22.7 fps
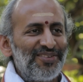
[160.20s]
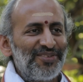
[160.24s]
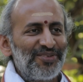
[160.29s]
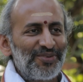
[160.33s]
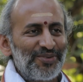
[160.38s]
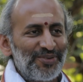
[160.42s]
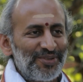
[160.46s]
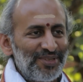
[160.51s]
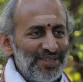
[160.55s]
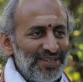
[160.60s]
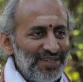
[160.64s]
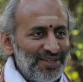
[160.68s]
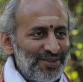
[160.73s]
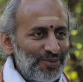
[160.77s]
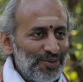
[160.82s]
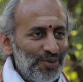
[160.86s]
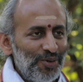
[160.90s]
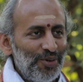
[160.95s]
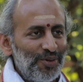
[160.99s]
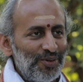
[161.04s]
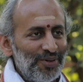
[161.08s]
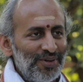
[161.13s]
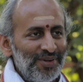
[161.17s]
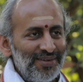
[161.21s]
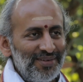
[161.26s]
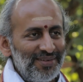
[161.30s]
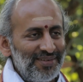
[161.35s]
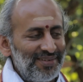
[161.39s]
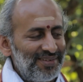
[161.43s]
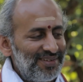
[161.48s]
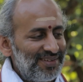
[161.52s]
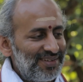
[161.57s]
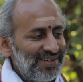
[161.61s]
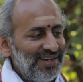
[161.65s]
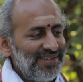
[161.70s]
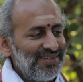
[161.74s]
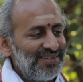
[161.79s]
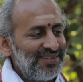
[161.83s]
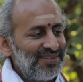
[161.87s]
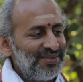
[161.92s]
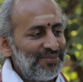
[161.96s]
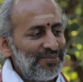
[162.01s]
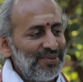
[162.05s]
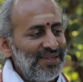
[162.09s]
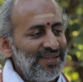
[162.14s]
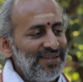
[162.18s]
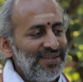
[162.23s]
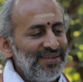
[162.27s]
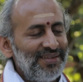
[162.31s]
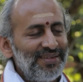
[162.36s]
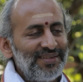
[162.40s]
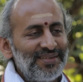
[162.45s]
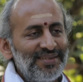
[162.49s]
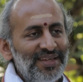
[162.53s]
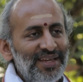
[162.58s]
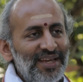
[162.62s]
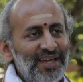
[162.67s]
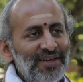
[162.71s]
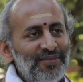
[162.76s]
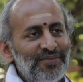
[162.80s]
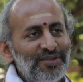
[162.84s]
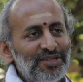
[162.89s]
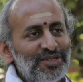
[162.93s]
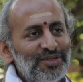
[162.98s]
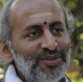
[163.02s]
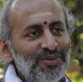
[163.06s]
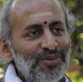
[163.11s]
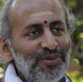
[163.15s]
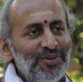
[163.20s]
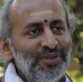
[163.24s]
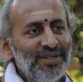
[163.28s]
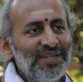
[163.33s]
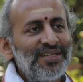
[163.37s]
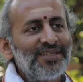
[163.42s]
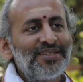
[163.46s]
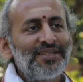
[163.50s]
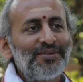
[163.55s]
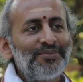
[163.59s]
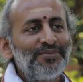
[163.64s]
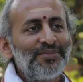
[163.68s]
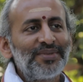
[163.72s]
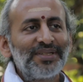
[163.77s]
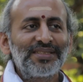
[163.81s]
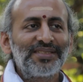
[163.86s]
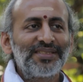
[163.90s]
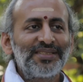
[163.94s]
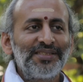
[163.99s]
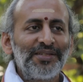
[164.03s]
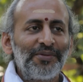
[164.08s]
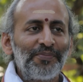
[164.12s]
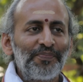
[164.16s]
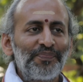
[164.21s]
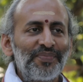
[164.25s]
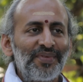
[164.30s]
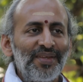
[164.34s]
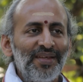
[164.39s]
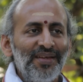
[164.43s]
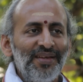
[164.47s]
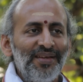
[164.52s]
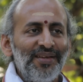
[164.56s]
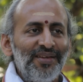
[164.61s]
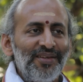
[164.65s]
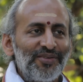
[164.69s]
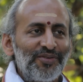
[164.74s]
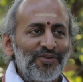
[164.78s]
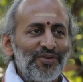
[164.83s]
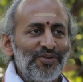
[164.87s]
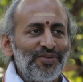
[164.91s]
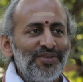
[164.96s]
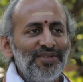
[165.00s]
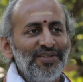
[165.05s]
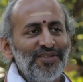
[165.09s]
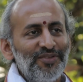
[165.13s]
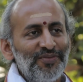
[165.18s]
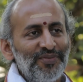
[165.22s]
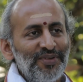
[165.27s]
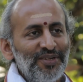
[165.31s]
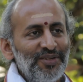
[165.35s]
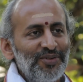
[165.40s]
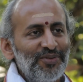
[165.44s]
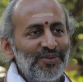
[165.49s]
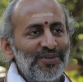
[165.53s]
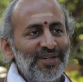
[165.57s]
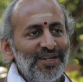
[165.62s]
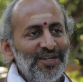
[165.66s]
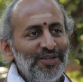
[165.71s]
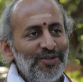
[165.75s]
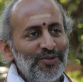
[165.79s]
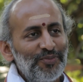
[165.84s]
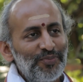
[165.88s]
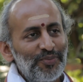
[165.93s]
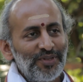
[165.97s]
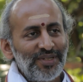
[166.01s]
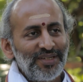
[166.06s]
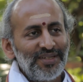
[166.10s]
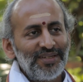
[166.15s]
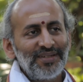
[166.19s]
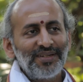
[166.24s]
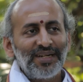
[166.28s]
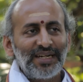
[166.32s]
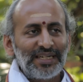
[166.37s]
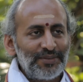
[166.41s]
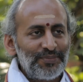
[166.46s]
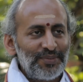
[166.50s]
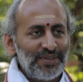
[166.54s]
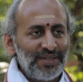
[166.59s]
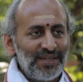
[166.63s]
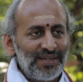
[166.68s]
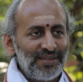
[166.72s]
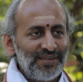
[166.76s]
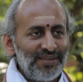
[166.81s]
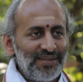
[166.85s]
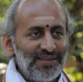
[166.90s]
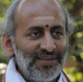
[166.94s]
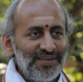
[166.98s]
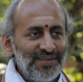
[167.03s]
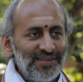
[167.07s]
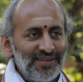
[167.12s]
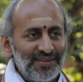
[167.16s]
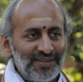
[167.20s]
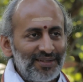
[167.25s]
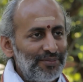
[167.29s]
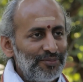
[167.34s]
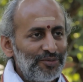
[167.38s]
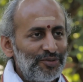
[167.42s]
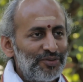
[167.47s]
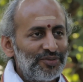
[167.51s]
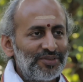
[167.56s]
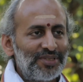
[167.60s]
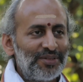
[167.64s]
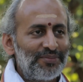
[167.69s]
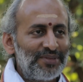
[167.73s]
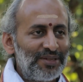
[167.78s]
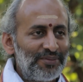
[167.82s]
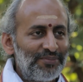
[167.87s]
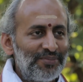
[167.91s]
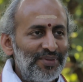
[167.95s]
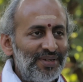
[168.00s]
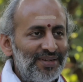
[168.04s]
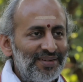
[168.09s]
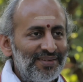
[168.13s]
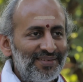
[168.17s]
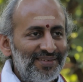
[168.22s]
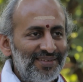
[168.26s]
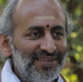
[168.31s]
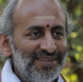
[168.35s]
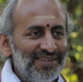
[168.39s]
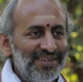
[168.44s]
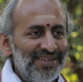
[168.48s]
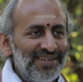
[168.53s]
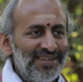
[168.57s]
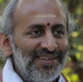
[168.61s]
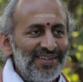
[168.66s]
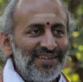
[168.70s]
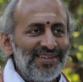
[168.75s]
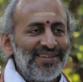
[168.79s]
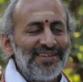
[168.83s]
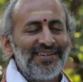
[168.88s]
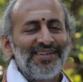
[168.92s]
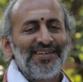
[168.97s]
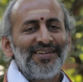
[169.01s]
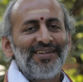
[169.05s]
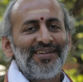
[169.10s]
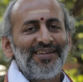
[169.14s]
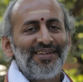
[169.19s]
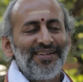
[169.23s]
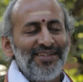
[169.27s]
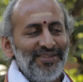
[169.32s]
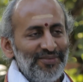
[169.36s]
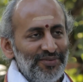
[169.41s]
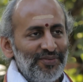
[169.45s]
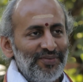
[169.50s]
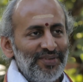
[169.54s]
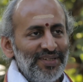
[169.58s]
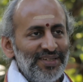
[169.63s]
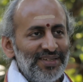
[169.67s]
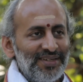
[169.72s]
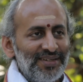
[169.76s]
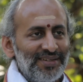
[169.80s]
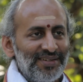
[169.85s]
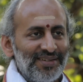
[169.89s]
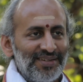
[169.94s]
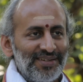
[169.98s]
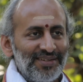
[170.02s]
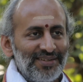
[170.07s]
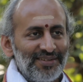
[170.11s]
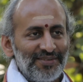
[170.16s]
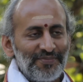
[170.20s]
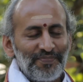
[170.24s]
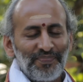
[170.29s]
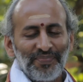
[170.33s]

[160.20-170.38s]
So, the code right at the beginning is He Vishnu Nihitam Kritsnam. So, this when you try to put it in Katapayadi, it comes to some number in 1500.